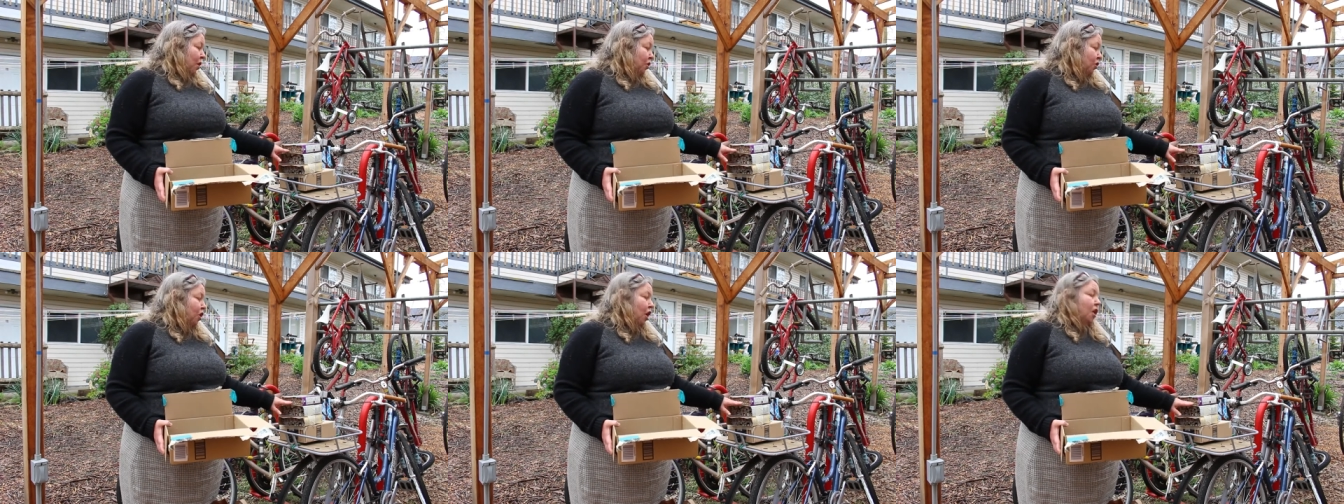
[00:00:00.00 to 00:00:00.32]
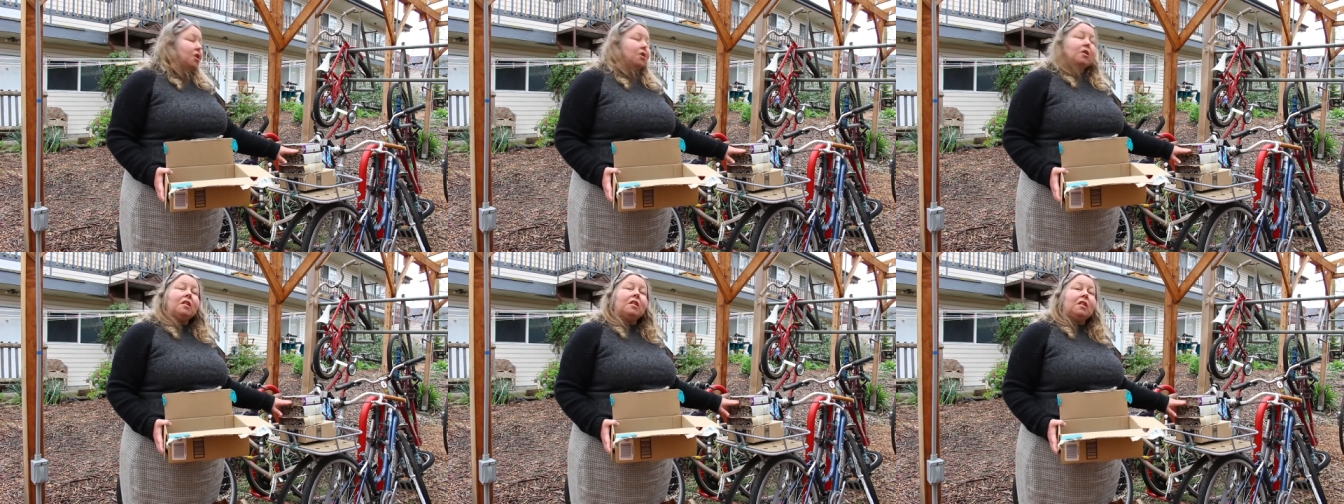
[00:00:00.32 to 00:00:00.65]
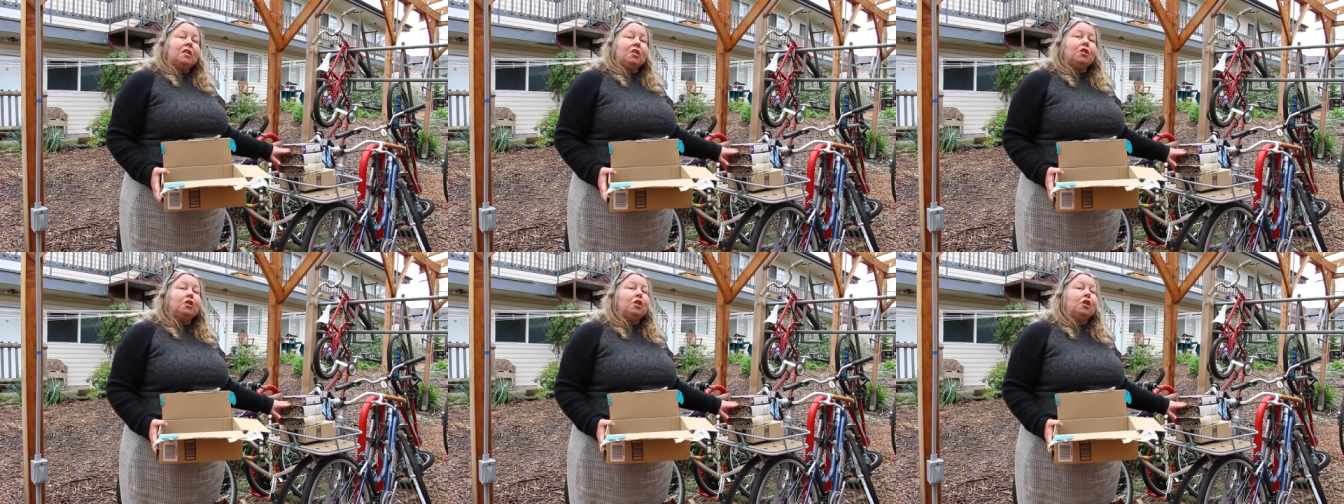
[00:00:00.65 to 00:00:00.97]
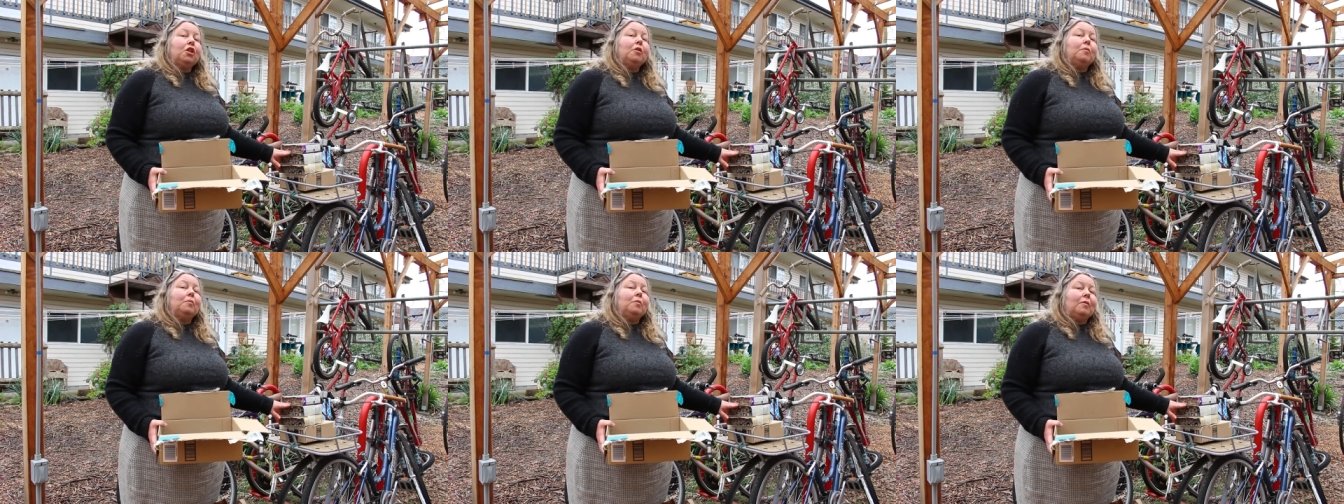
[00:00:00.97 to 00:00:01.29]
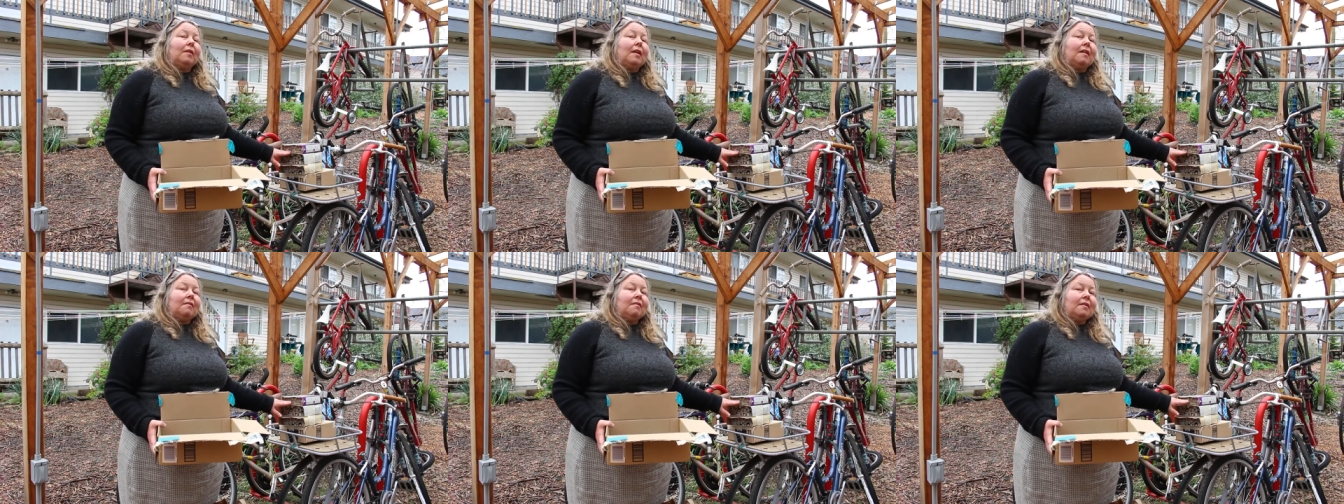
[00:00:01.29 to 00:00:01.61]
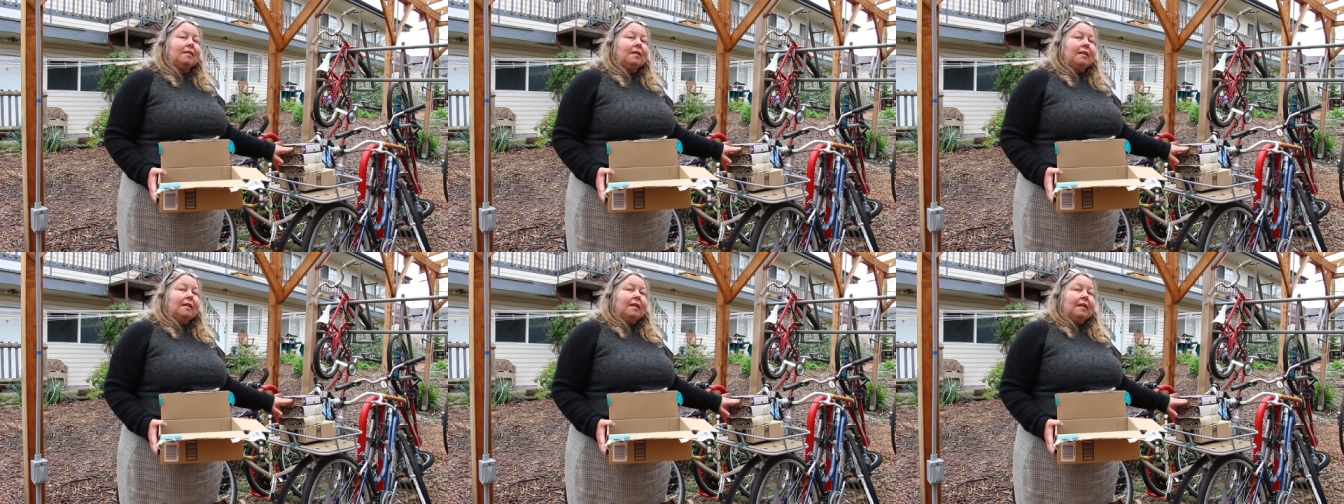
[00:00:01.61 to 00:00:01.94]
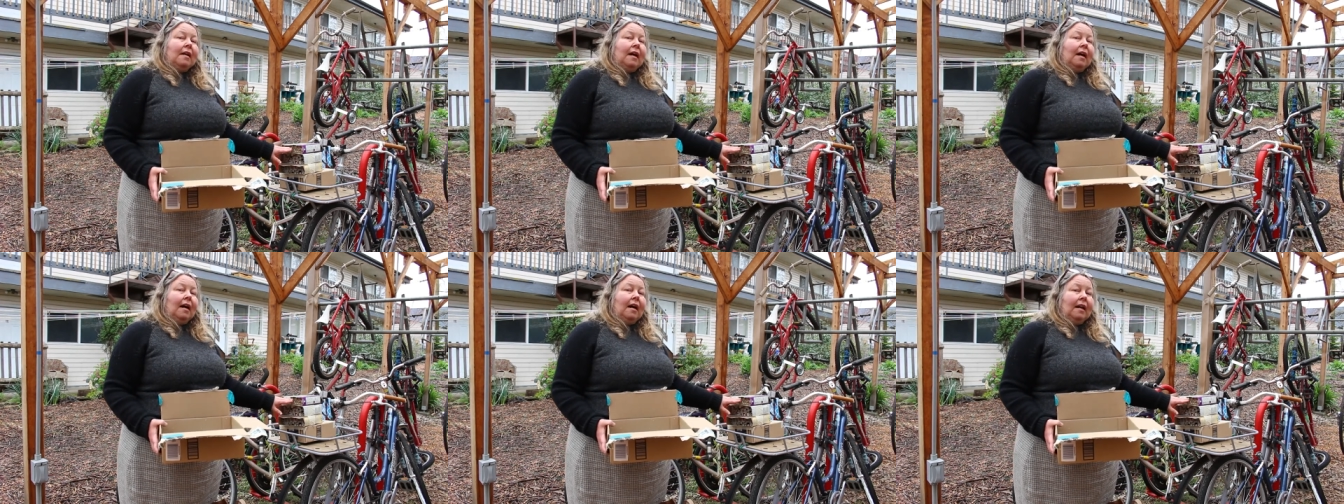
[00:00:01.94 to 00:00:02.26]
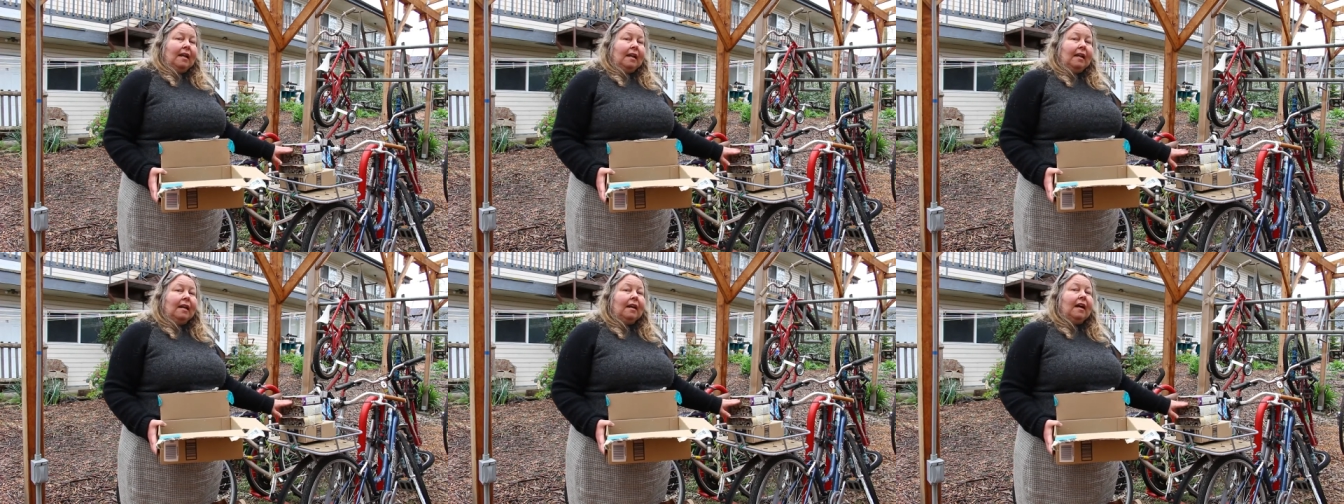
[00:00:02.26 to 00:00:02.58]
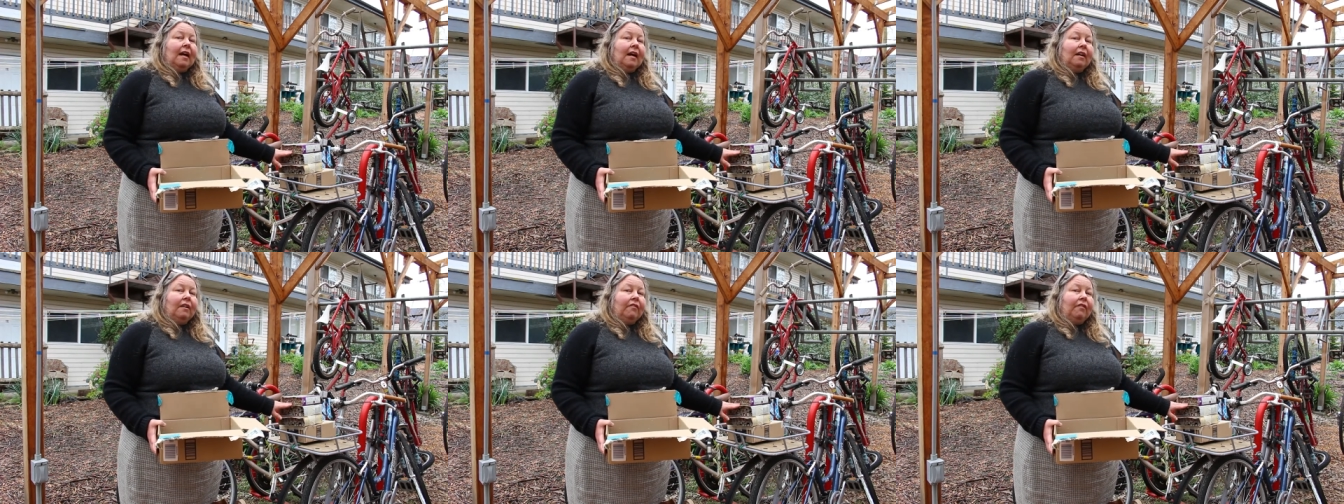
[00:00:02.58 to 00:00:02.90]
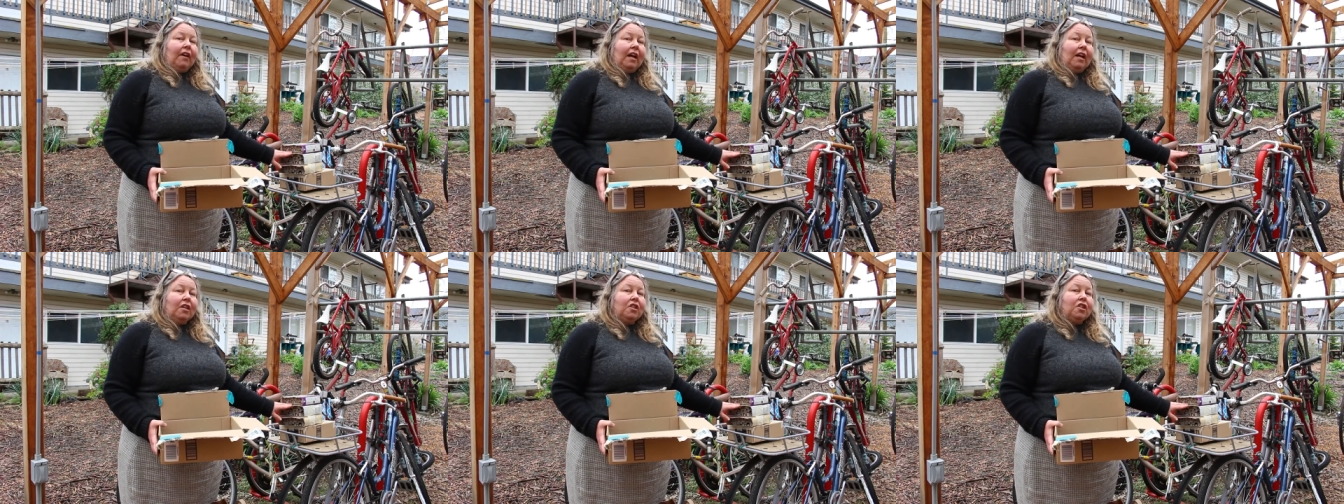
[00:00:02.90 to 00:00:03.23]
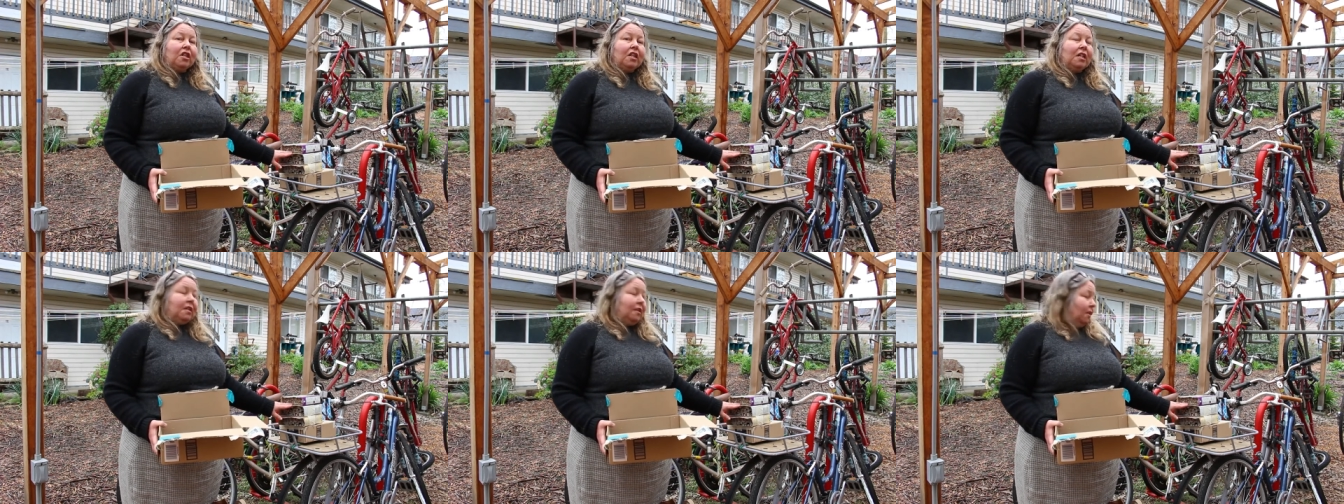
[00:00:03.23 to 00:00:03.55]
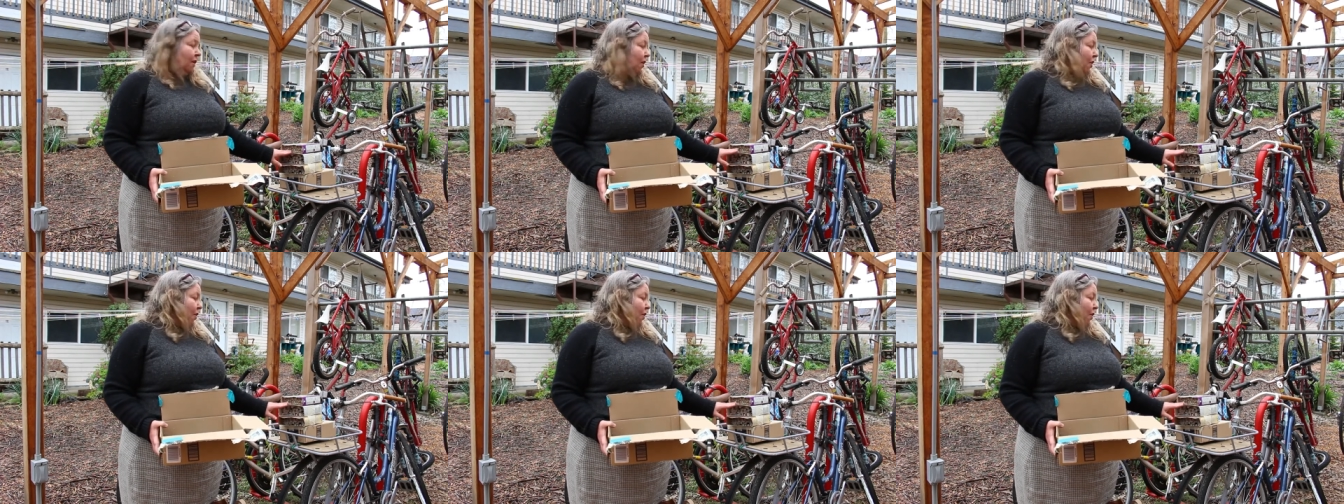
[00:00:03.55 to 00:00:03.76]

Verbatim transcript: just in these tubes without uh, any kind of hygiene